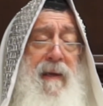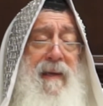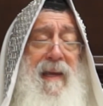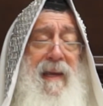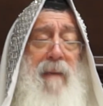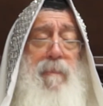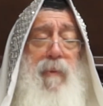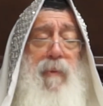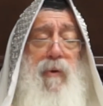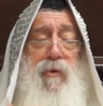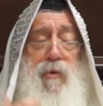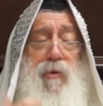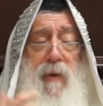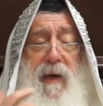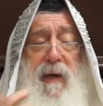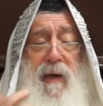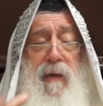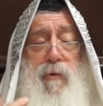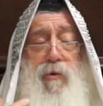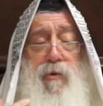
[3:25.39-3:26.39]
He approached
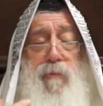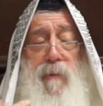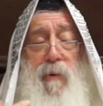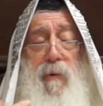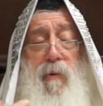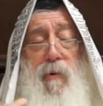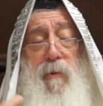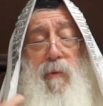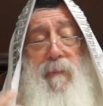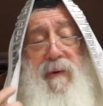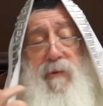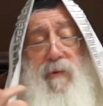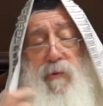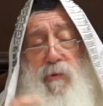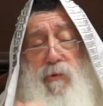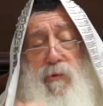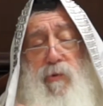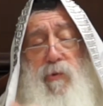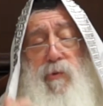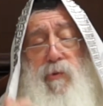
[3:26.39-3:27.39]
Hakadosh Baruch Hu, but
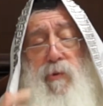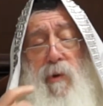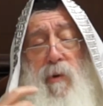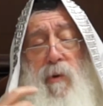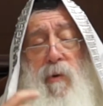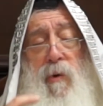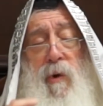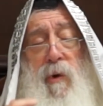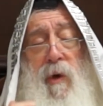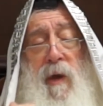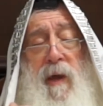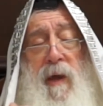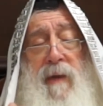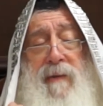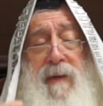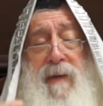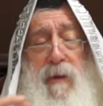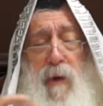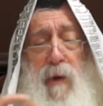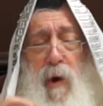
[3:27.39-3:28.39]
you should know
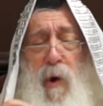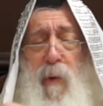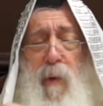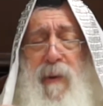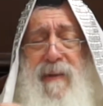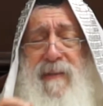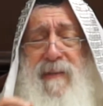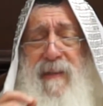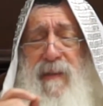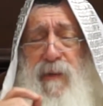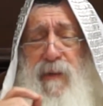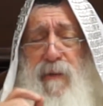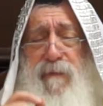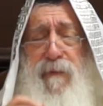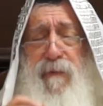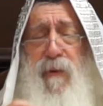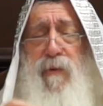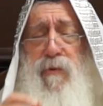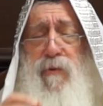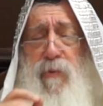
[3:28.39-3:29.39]
that always the
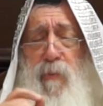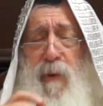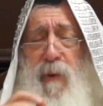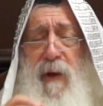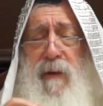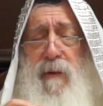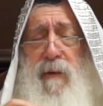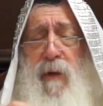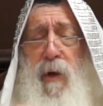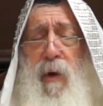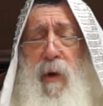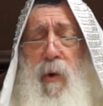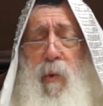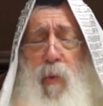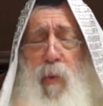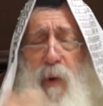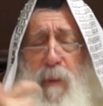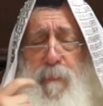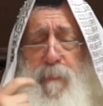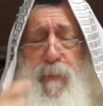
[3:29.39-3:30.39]
first one
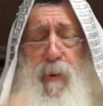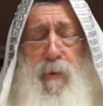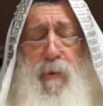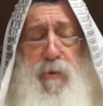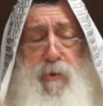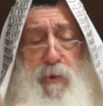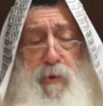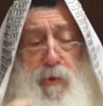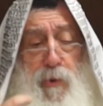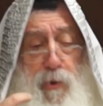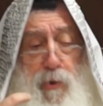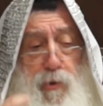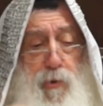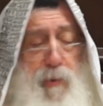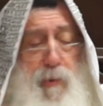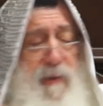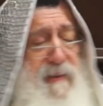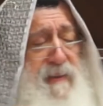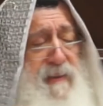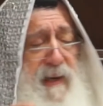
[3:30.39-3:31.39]
who approach the
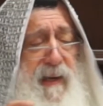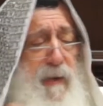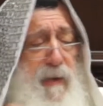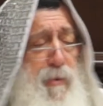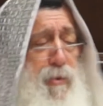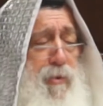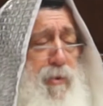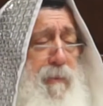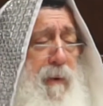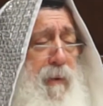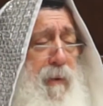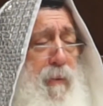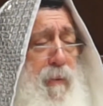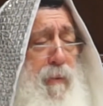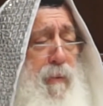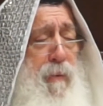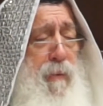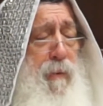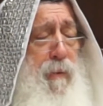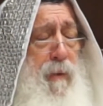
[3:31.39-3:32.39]
Jew is Hakadosh
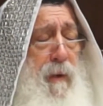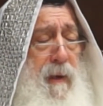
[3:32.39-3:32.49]
Baruch Hu.